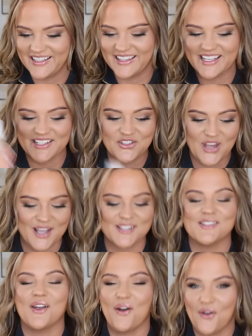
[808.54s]
This
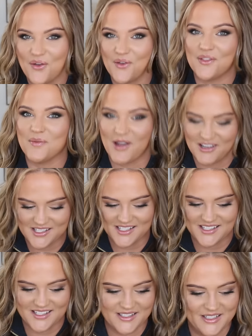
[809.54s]
checks all the
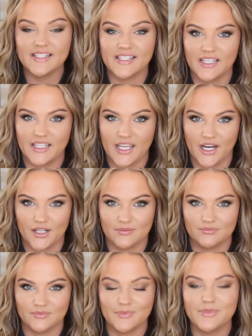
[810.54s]
boxes. Skincare.
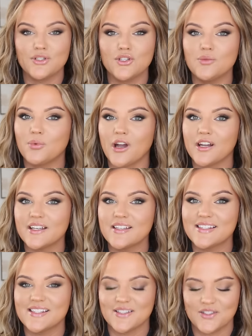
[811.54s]
Two
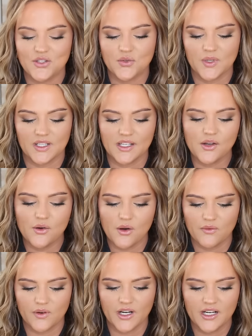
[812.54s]
products to quickly go
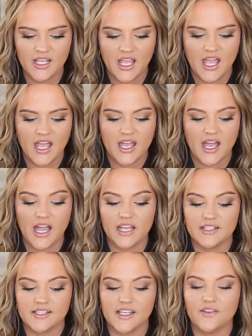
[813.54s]
over. I
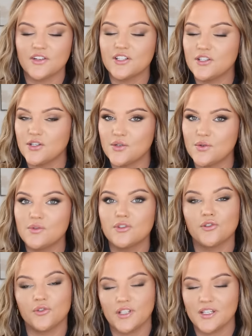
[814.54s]
discovered a new
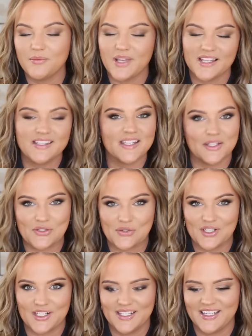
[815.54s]
Korean-made
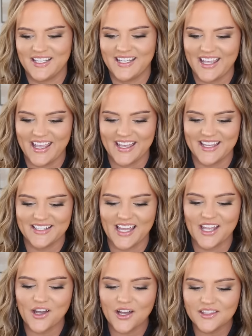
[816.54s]
sunscreen, and
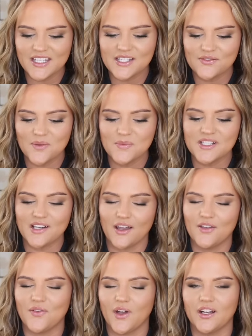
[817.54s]
I got this from
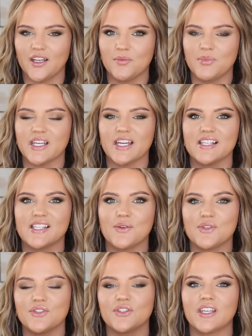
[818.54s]
Stylevana because I
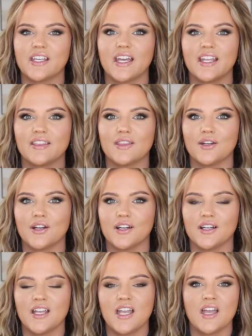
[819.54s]
was looking at
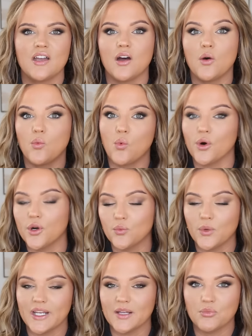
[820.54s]
their
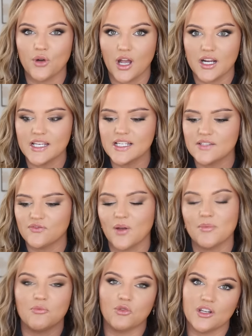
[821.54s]
award-winning products
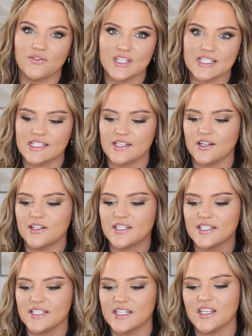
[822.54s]
from the previous year
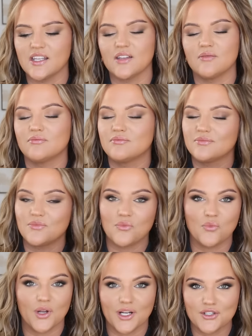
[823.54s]
to see
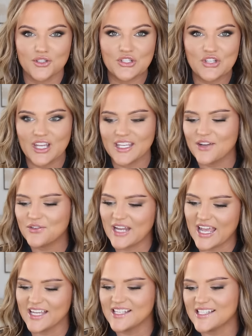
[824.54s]
what I should check out
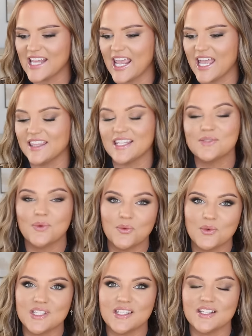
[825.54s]
next, and this one
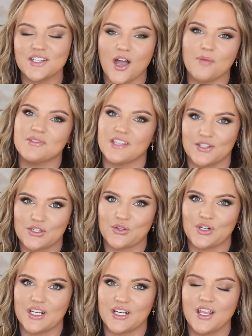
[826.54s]
was the top
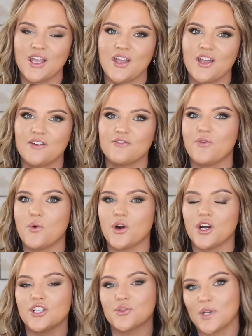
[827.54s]
sunscreen
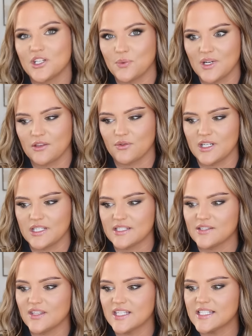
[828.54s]
for 2023.
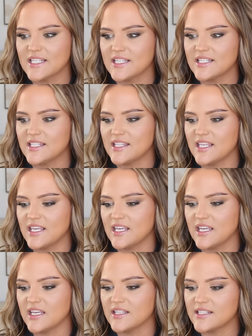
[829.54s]
So this is
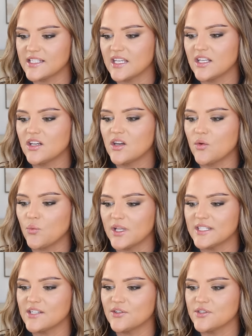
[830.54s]
the Skin
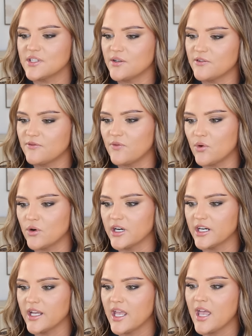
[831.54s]

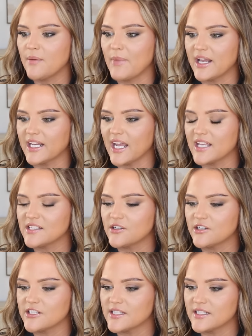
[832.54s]
1004
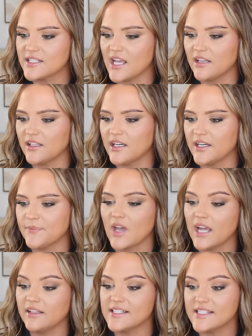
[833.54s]
Madagascar Centella
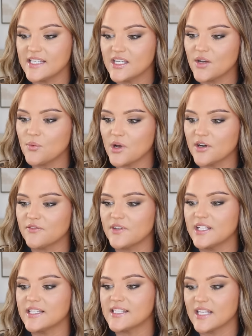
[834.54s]
Hylacica
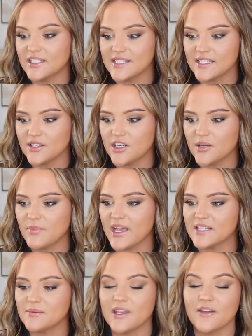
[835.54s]
Waterfit Sun Serum
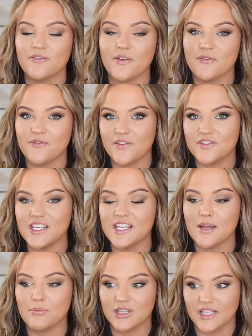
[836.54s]
SPF
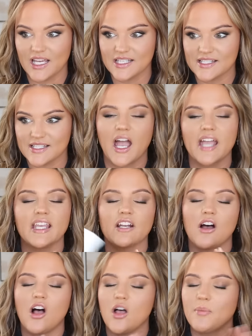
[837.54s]
50+. I get
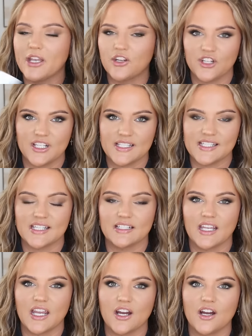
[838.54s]
all my Korean
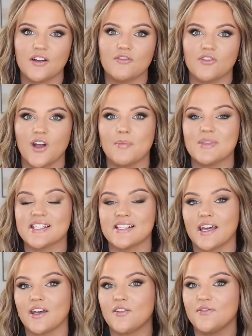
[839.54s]
skincare from
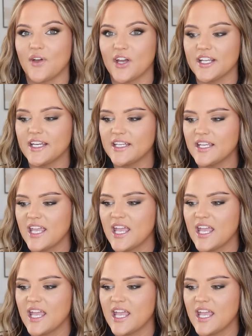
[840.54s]
Stylevana.